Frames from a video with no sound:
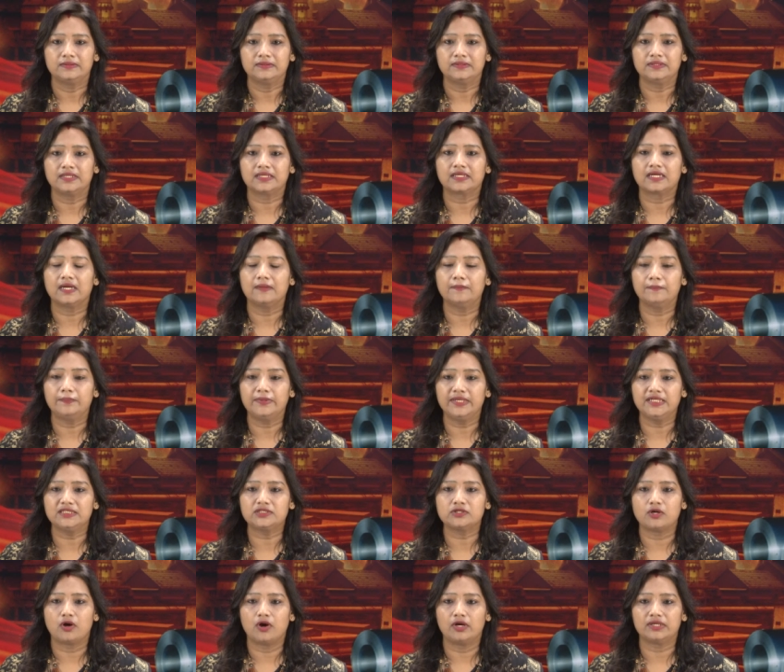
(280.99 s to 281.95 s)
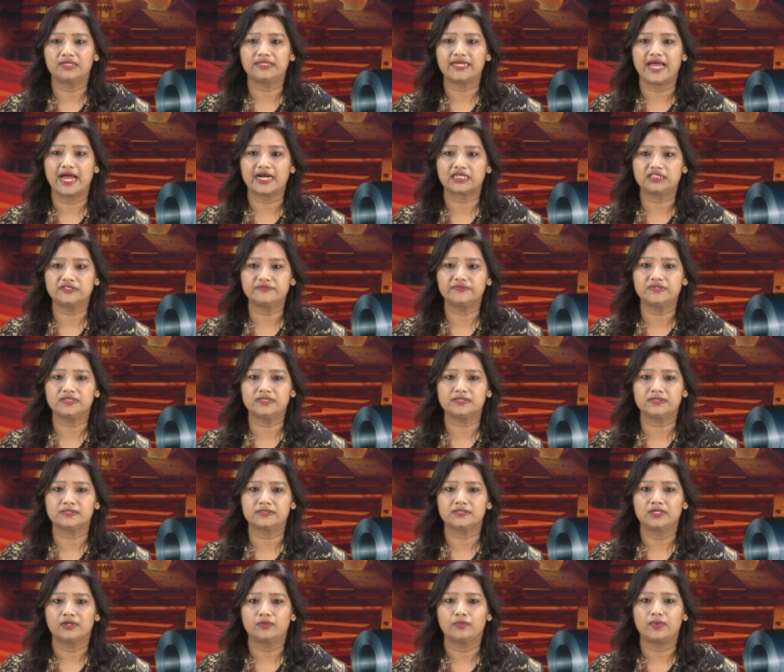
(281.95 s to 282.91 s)
The complete audit
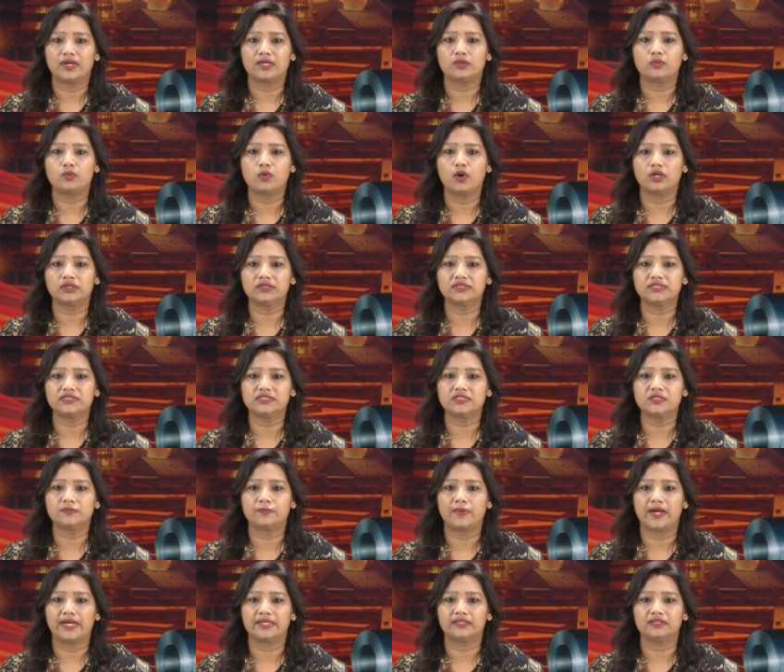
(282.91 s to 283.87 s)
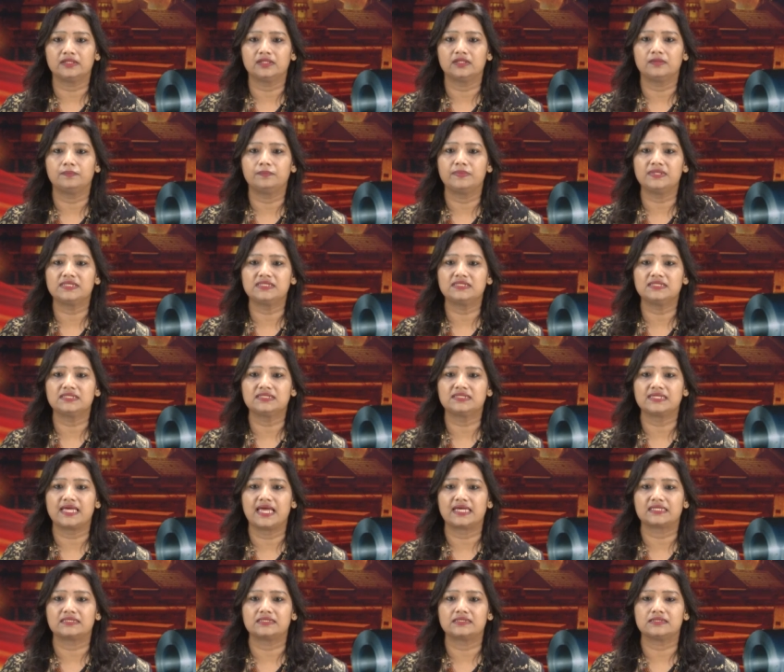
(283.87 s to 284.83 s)
activities were coordinated by the Business
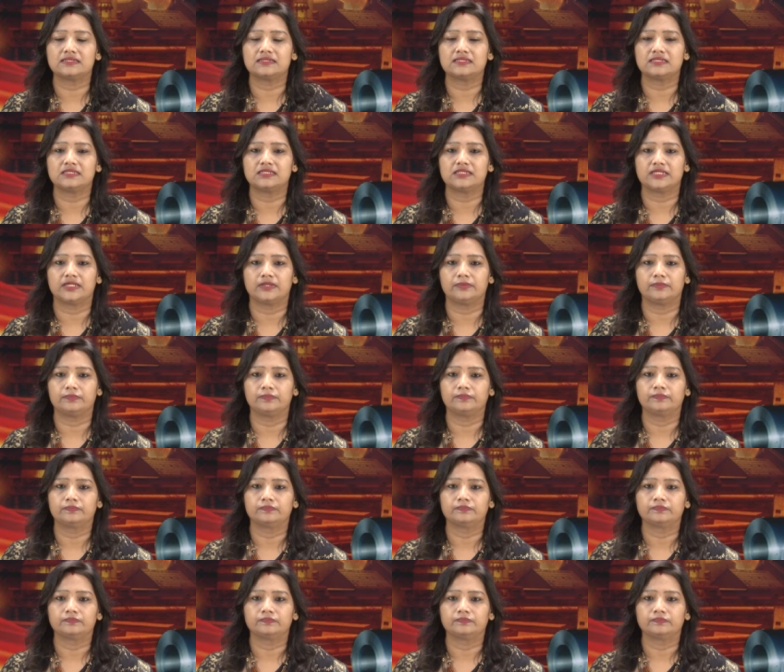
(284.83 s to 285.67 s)
Excellence Team.